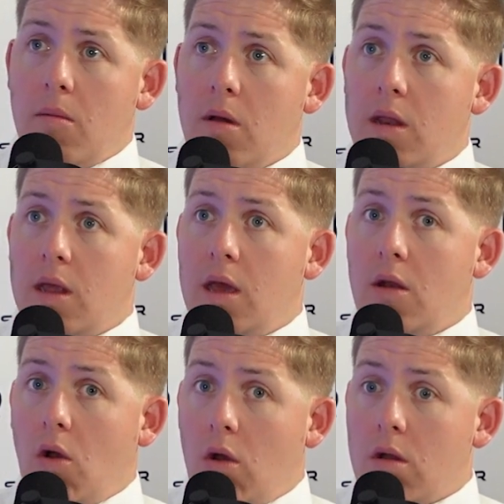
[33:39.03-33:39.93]
But
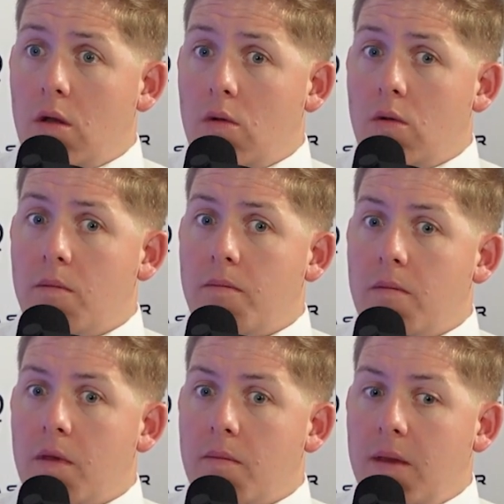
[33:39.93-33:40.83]
in auto,
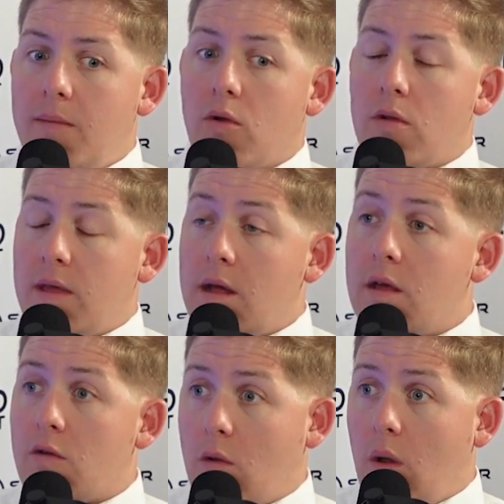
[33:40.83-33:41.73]
people are
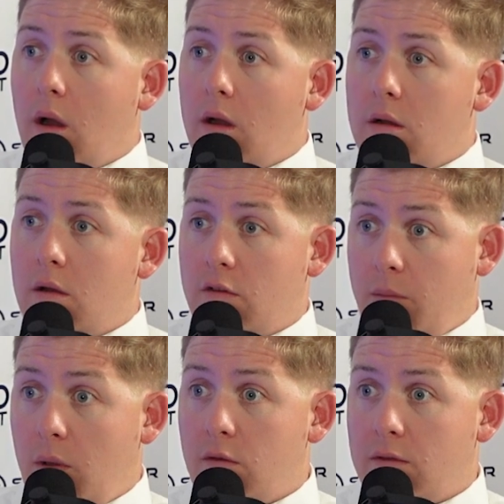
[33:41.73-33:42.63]
legally required or
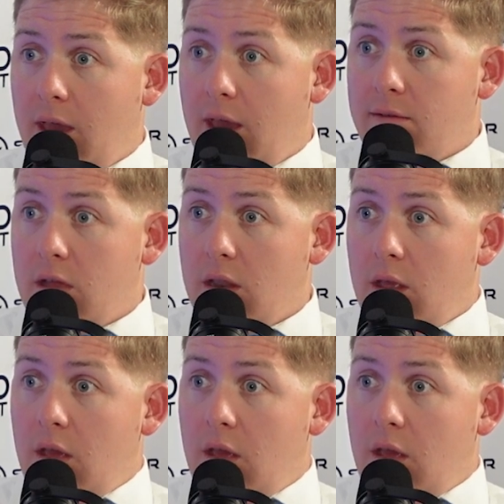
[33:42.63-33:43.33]
supposed to have it.